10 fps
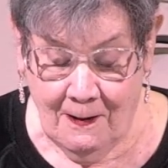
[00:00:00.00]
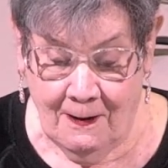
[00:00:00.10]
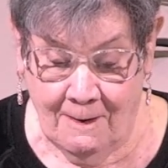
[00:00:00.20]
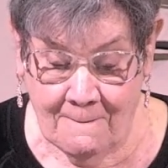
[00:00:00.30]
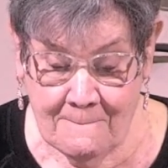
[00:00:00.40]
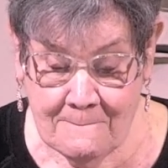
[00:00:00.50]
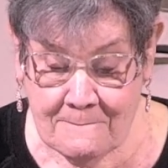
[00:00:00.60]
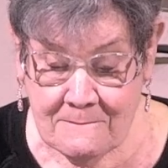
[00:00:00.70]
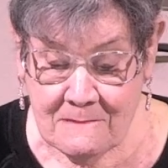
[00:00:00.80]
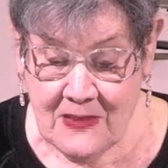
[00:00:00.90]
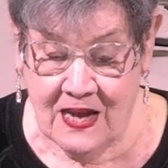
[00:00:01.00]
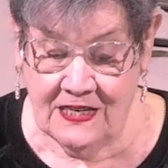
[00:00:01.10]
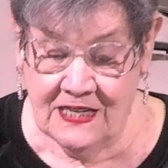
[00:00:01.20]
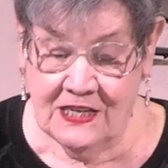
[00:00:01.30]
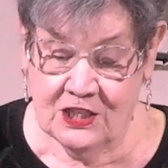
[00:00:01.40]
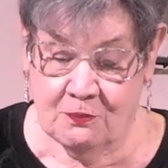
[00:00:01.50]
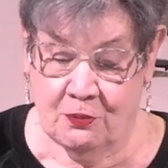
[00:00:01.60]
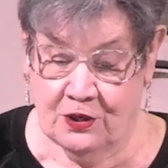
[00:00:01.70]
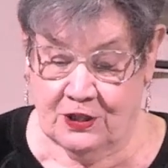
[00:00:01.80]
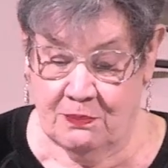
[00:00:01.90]
And in his
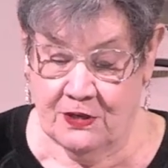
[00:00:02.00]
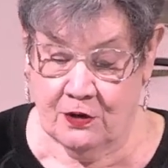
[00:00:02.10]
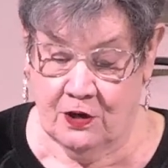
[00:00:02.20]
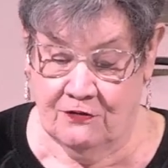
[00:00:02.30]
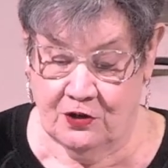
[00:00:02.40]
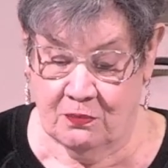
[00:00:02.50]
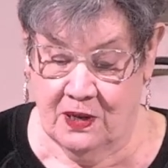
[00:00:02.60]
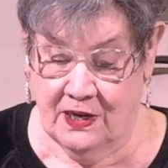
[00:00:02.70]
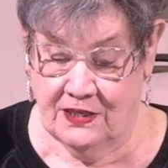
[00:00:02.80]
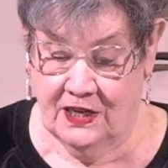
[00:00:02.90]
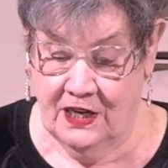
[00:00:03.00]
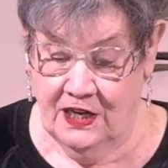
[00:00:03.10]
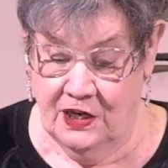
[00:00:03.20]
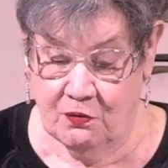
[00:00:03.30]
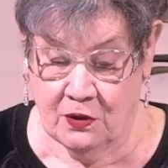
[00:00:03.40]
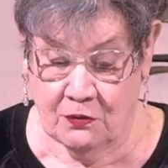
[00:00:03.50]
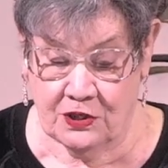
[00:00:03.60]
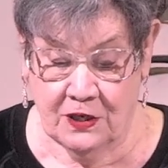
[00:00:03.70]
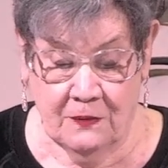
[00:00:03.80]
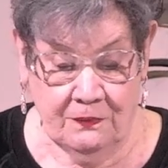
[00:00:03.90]
book, The Mirror of Your Mind, he
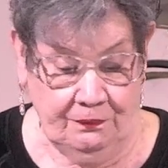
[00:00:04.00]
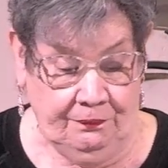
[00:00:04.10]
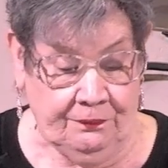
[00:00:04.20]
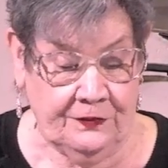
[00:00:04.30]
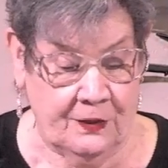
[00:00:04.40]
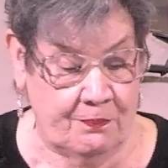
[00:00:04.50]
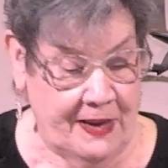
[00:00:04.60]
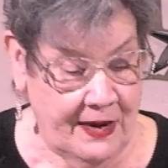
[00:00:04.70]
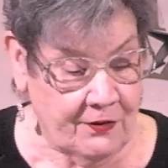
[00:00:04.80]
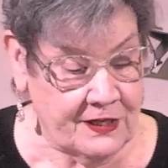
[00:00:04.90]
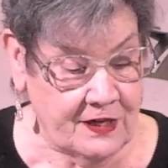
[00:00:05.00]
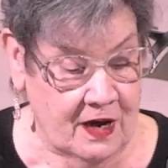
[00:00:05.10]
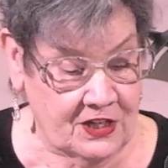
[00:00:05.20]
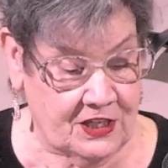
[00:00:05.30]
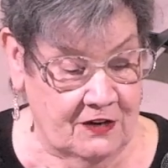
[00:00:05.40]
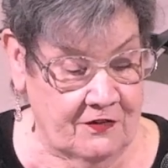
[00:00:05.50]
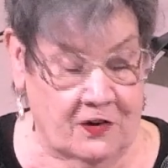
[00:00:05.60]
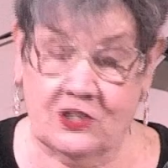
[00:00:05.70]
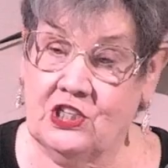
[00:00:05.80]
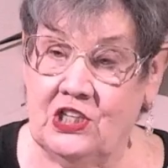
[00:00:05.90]
wrote, the paradox of
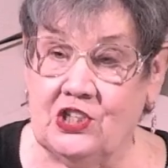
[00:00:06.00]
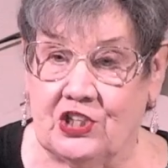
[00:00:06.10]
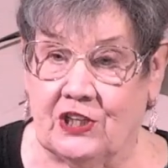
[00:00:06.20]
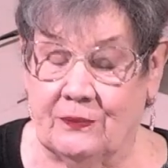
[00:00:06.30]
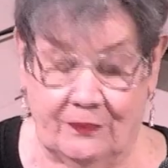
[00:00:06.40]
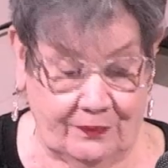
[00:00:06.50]
our teaching